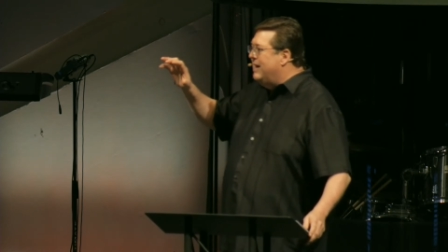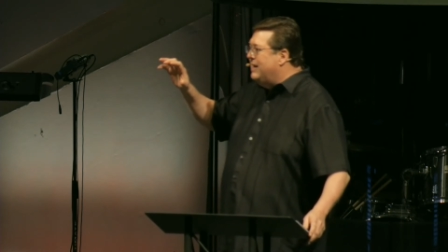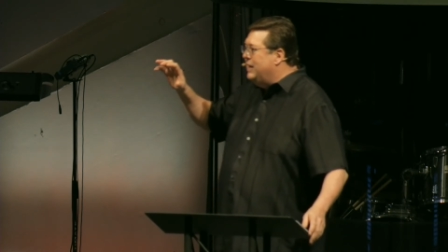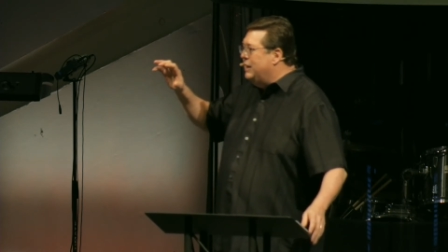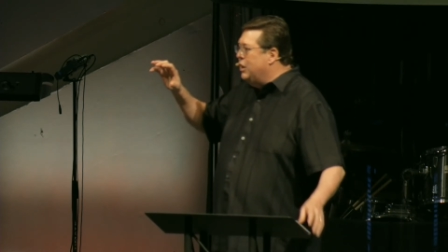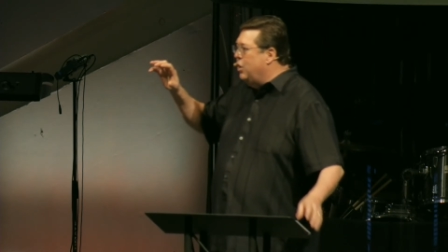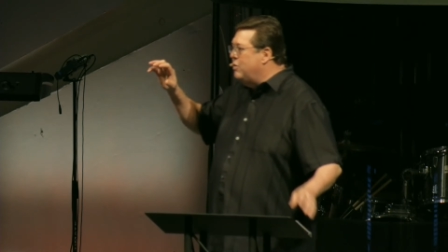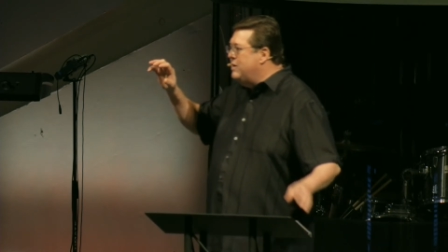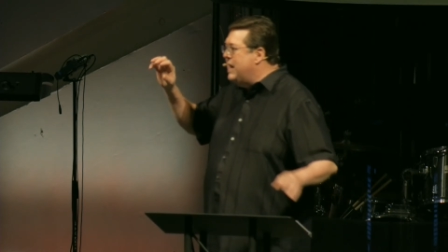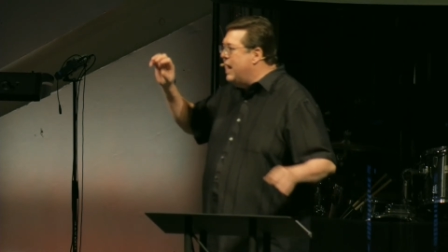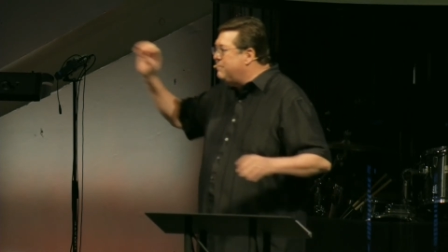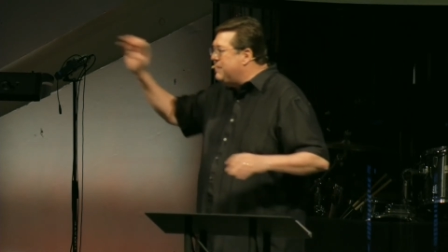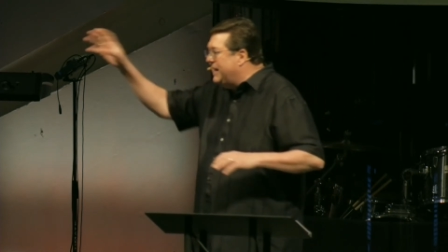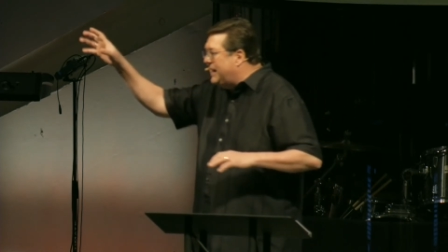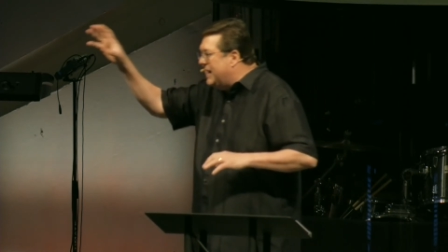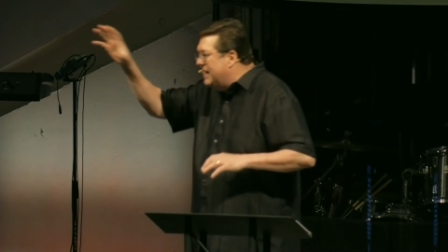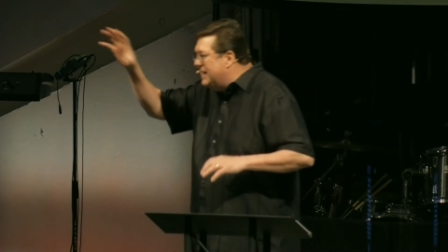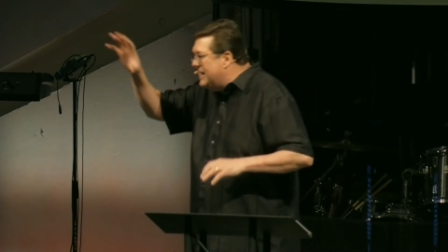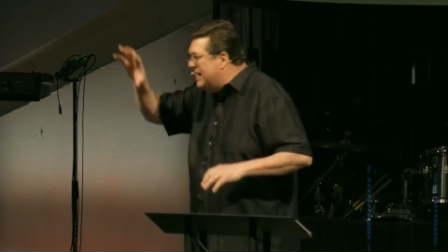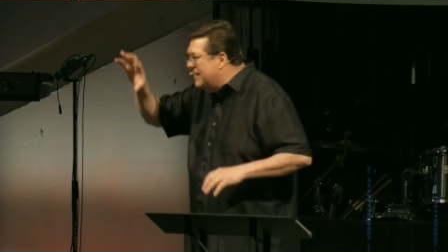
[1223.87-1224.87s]
you know,
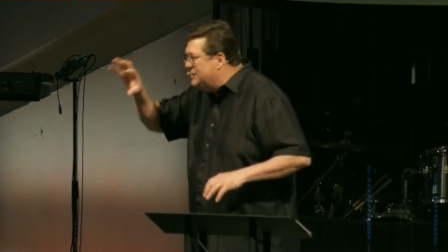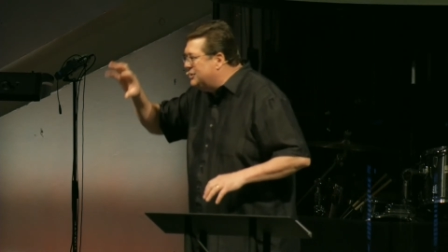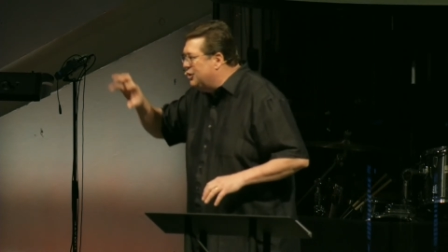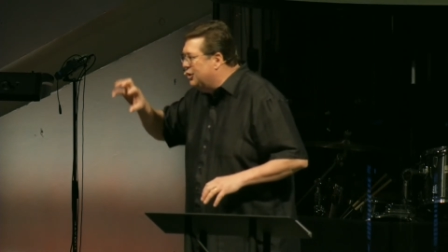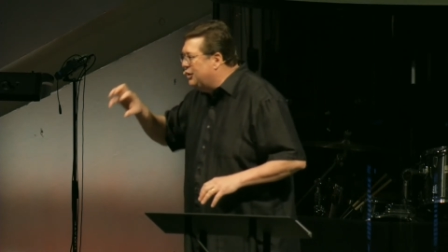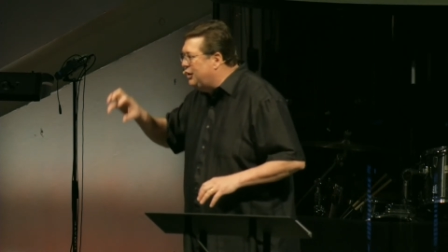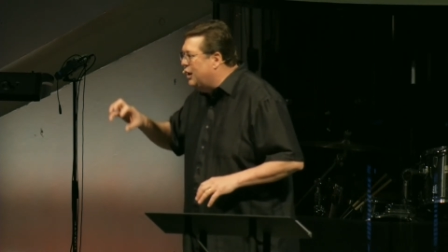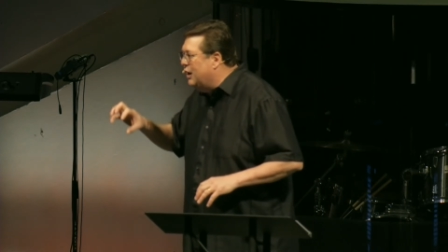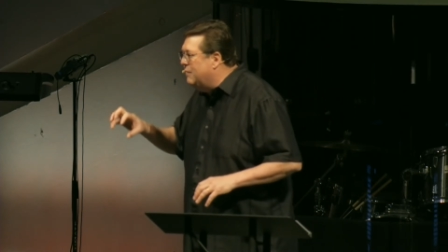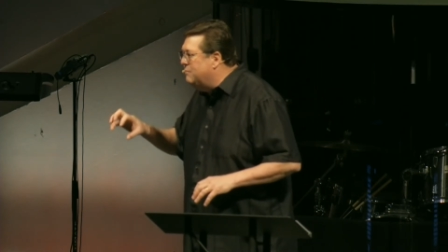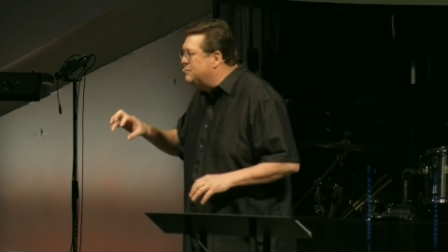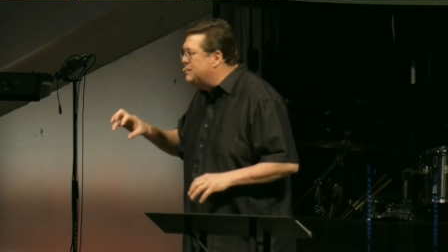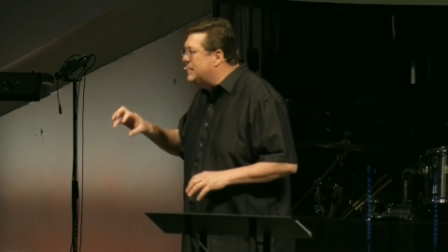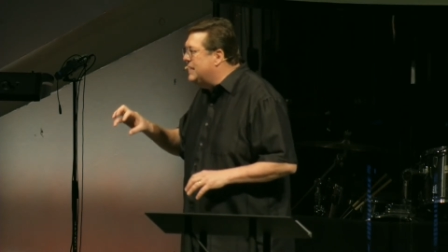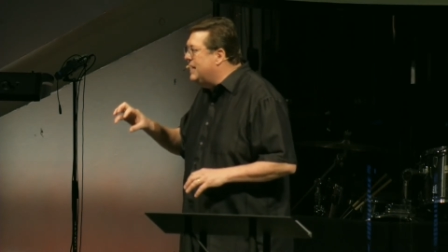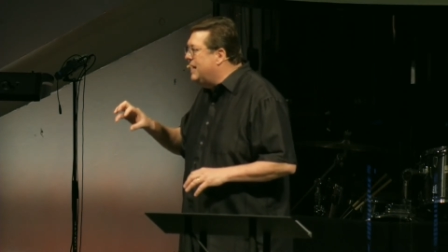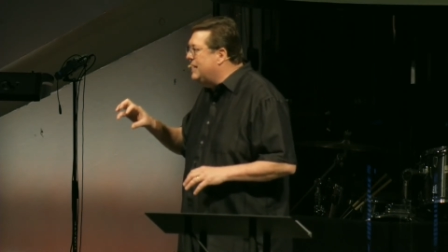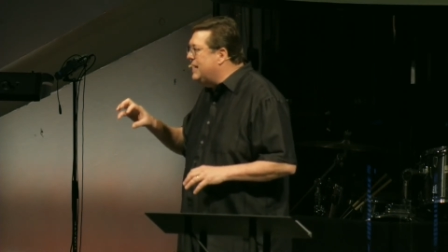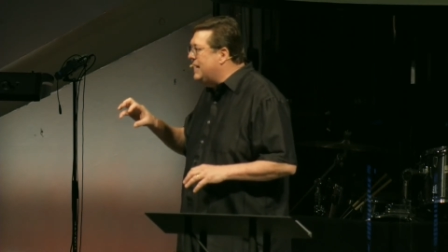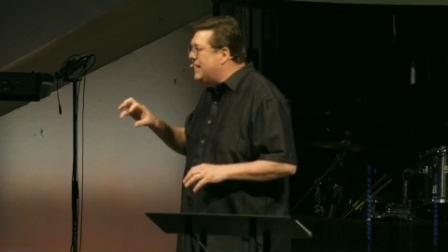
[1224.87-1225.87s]
Nebuchadnezzar comes
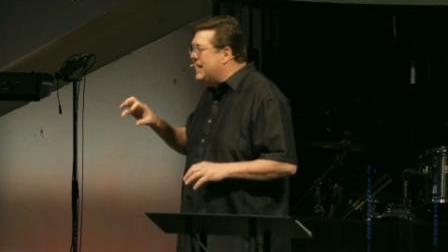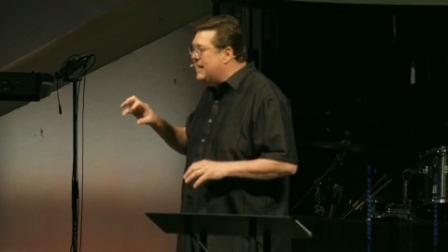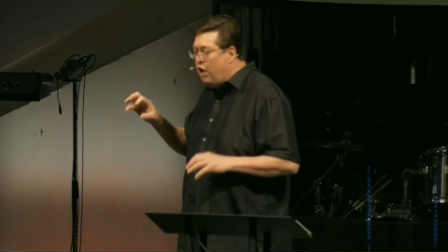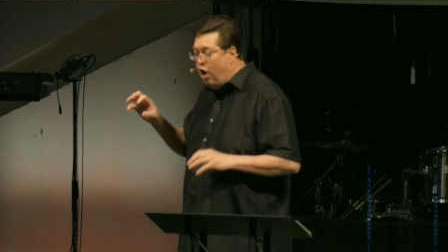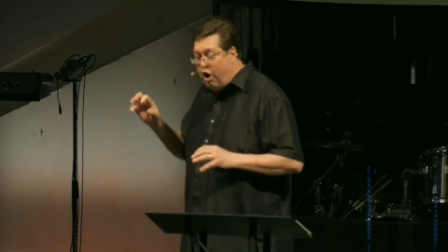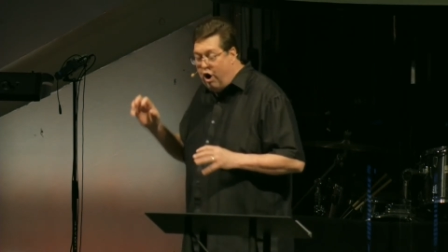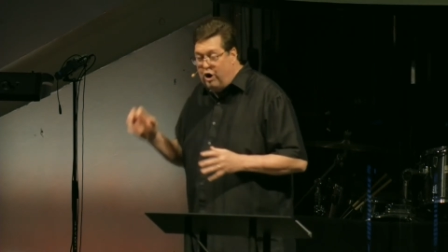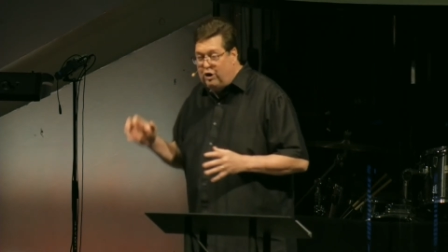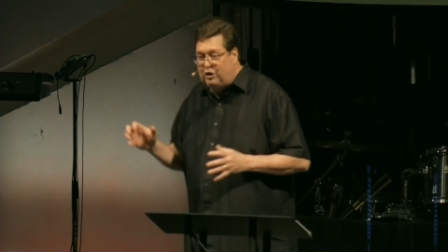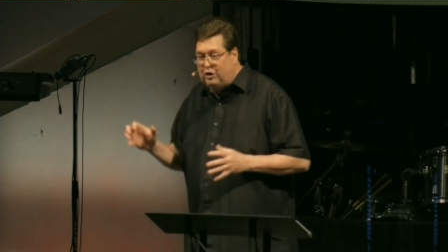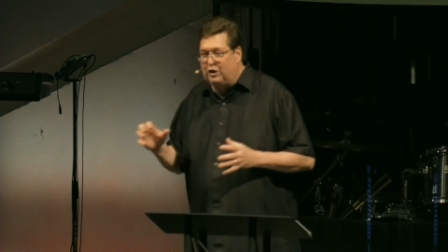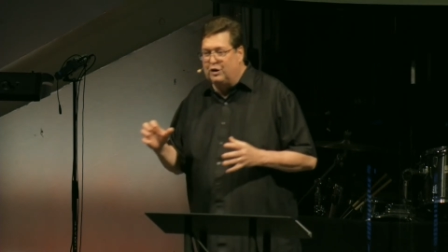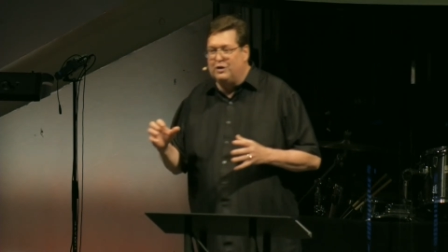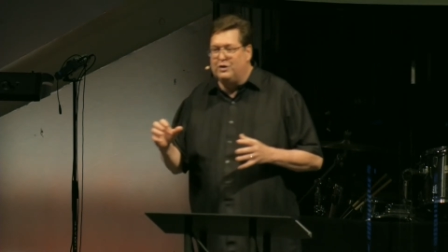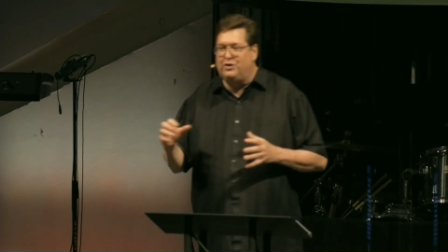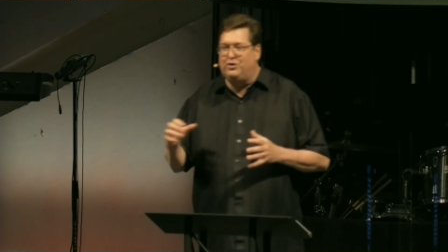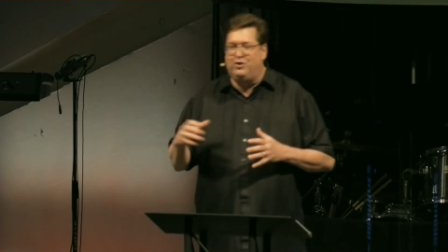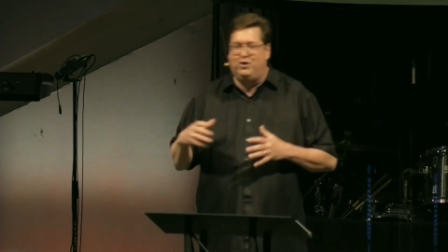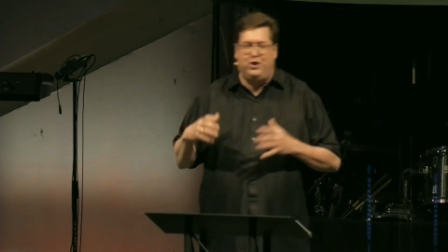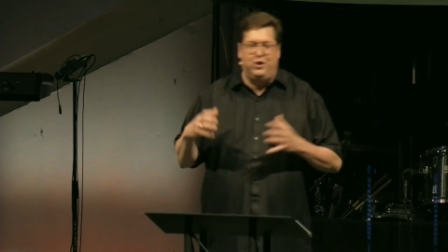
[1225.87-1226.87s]
in and he
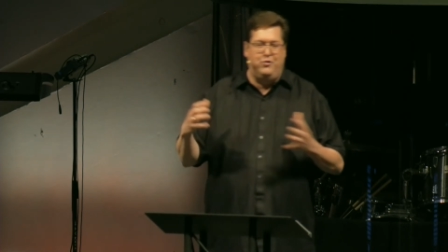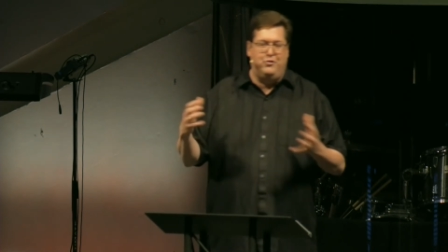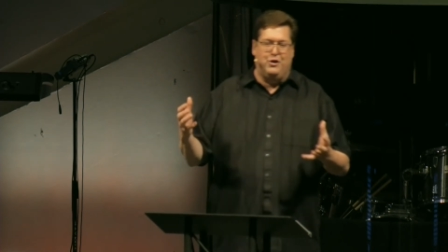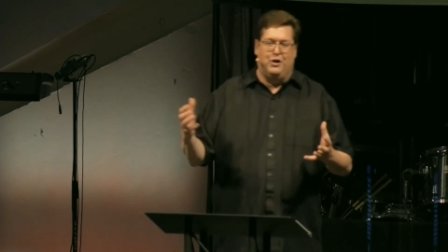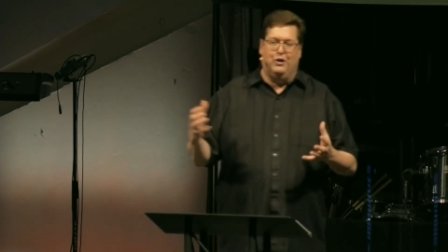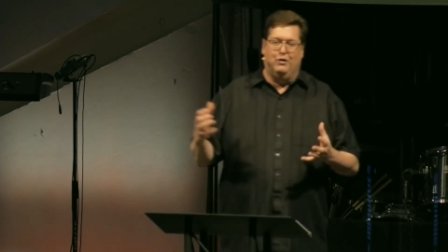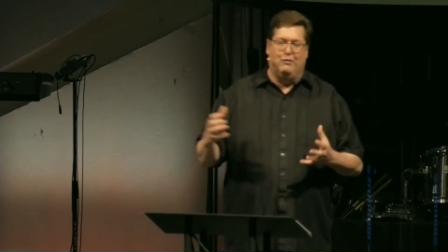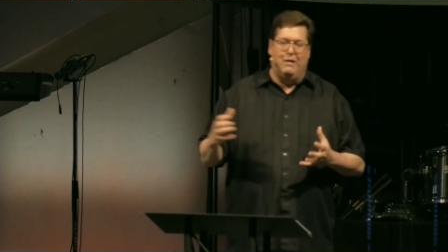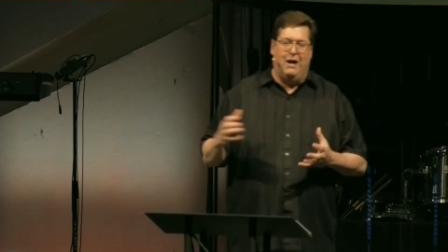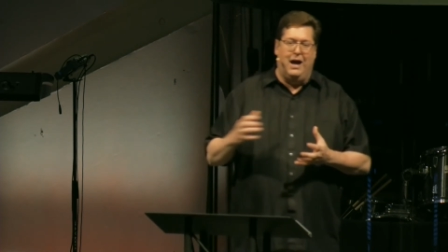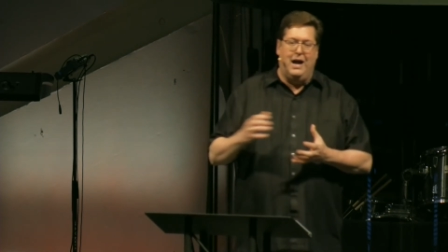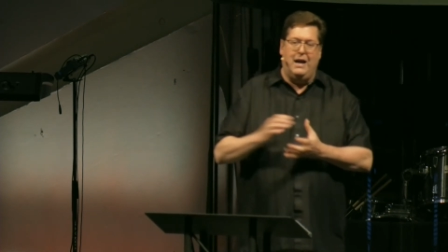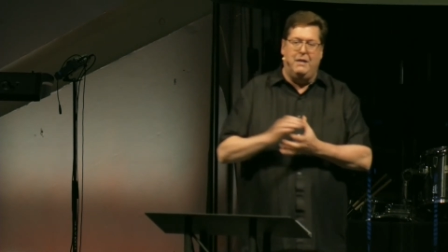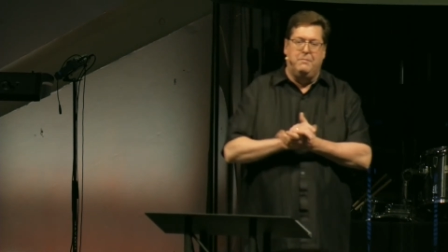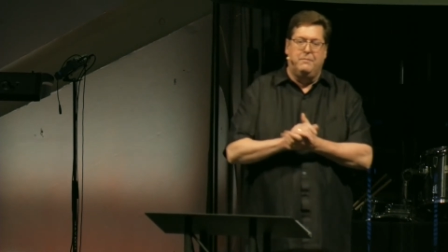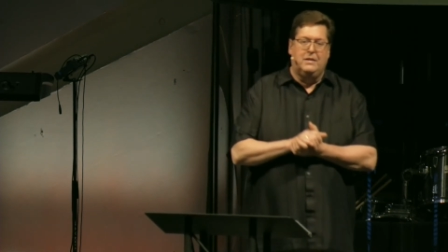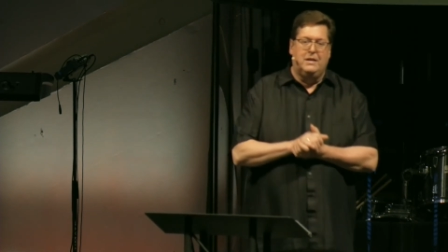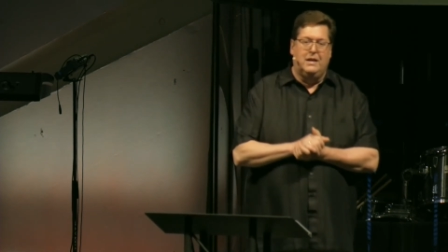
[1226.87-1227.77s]
conquers Judah, right?